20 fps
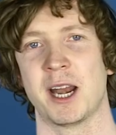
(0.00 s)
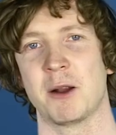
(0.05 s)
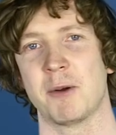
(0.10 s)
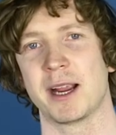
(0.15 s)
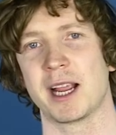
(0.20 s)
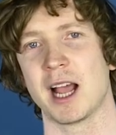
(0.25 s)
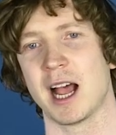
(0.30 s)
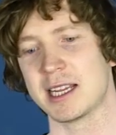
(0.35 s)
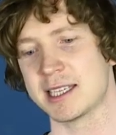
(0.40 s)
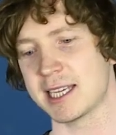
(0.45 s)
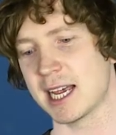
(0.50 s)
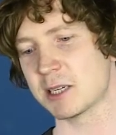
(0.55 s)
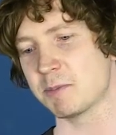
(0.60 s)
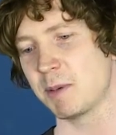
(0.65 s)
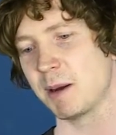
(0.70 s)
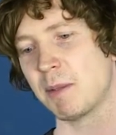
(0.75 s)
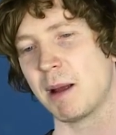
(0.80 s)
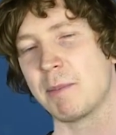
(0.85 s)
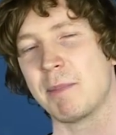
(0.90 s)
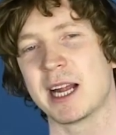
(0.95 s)
Anyway, guys, that's
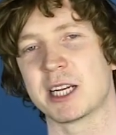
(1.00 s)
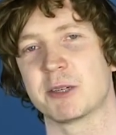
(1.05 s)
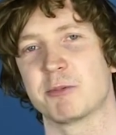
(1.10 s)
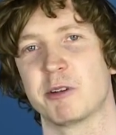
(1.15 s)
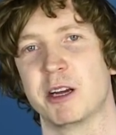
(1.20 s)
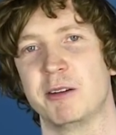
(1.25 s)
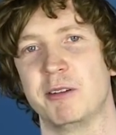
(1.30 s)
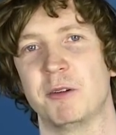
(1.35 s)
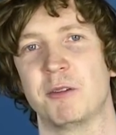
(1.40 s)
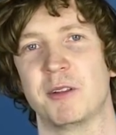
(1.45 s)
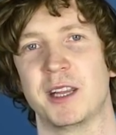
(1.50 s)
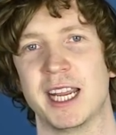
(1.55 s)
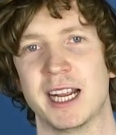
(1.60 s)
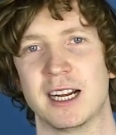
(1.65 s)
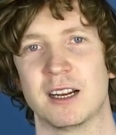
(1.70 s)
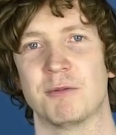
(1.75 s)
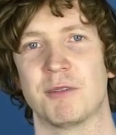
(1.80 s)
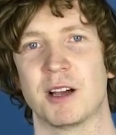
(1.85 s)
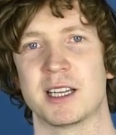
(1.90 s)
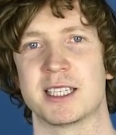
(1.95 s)
been my match preview for the
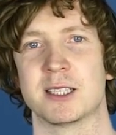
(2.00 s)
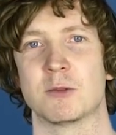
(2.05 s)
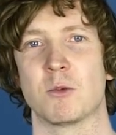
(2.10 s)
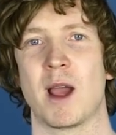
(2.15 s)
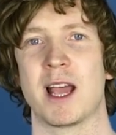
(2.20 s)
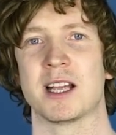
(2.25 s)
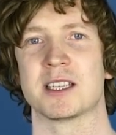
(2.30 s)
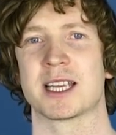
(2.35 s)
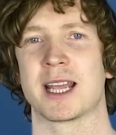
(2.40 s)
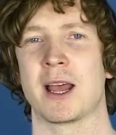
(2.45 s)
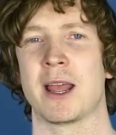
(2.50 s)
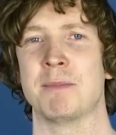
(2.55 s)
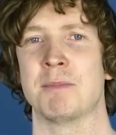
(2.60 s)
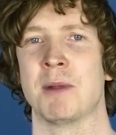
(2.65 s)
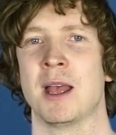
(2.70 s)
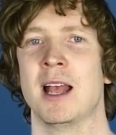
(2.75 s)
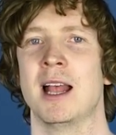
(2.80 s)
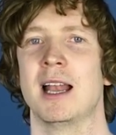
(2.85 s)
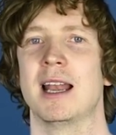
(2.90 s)
England versus Wales game.